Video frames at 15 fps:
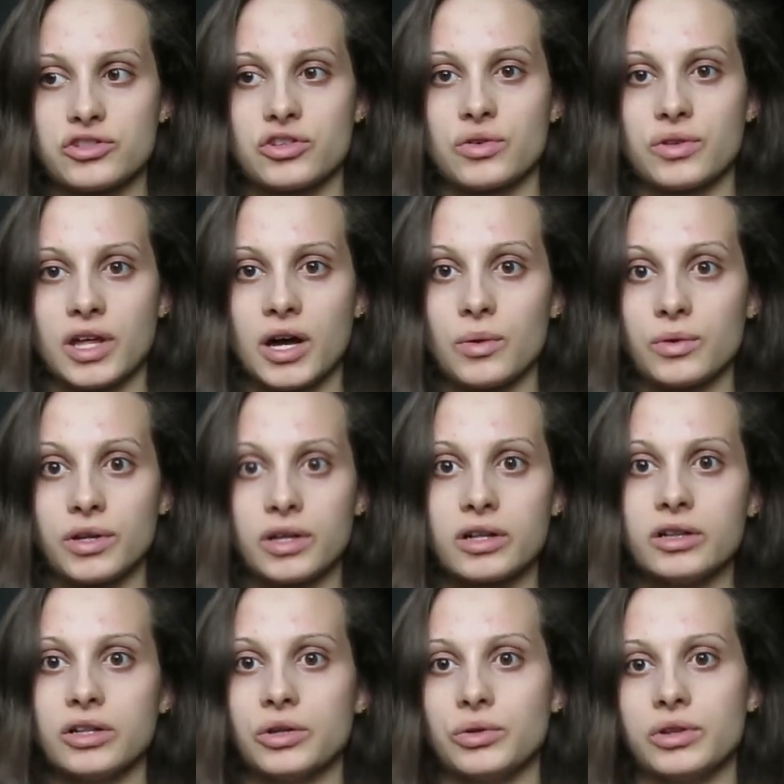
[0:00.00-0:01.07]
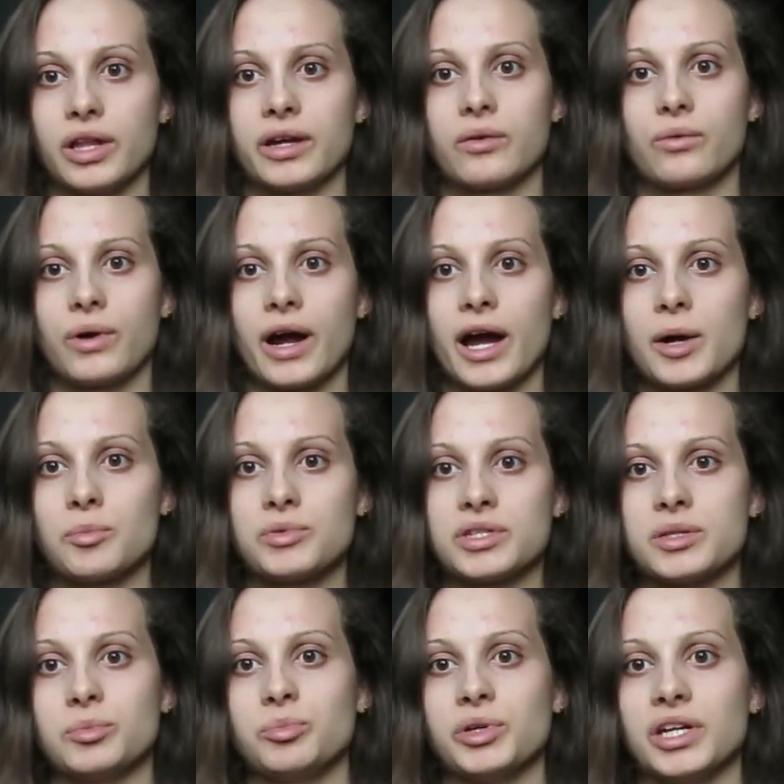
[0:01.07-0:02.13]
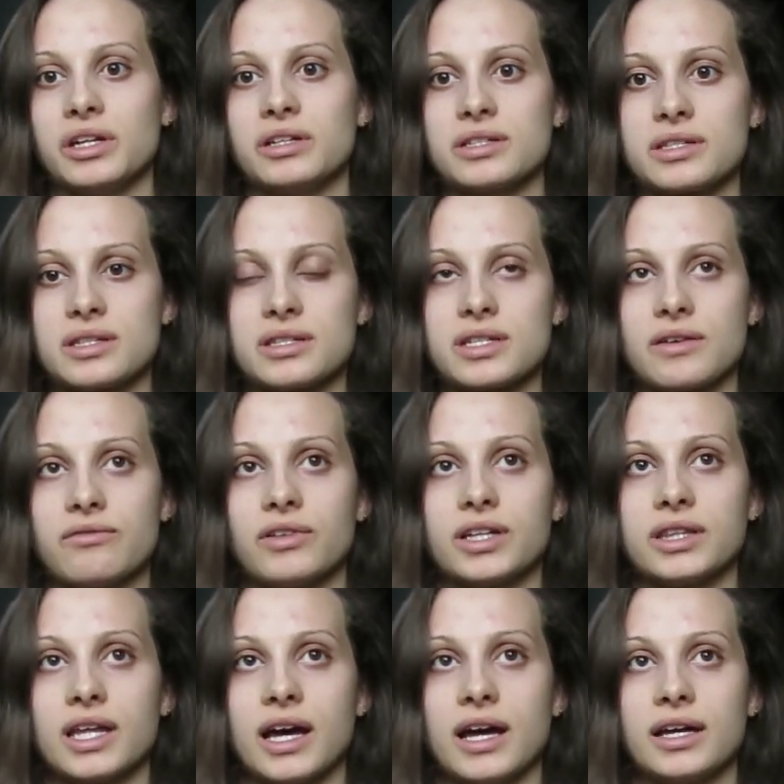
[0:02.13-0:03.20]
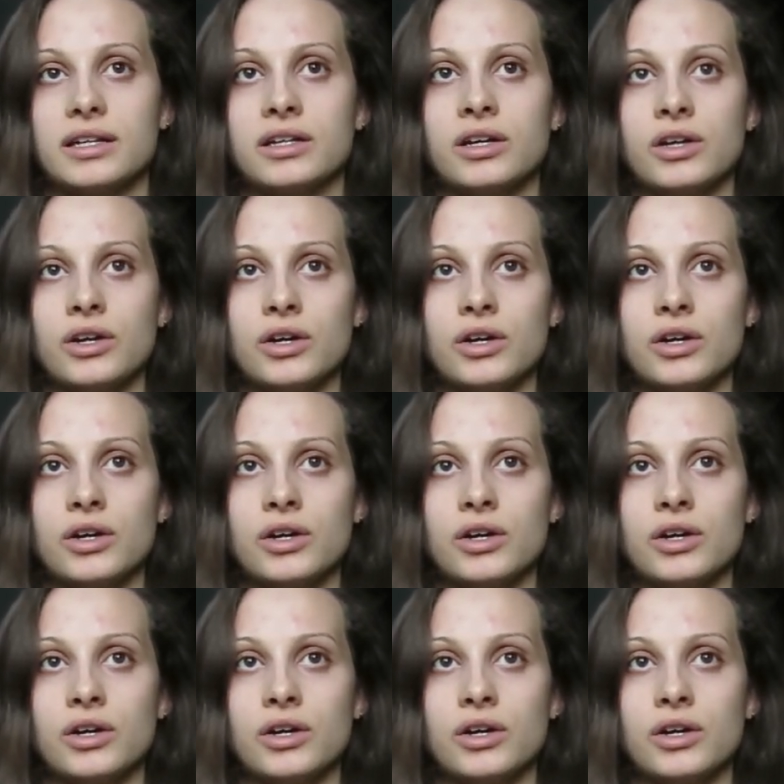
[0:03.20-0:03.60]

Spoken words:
So that would include like wraps and pitas and stuff like that.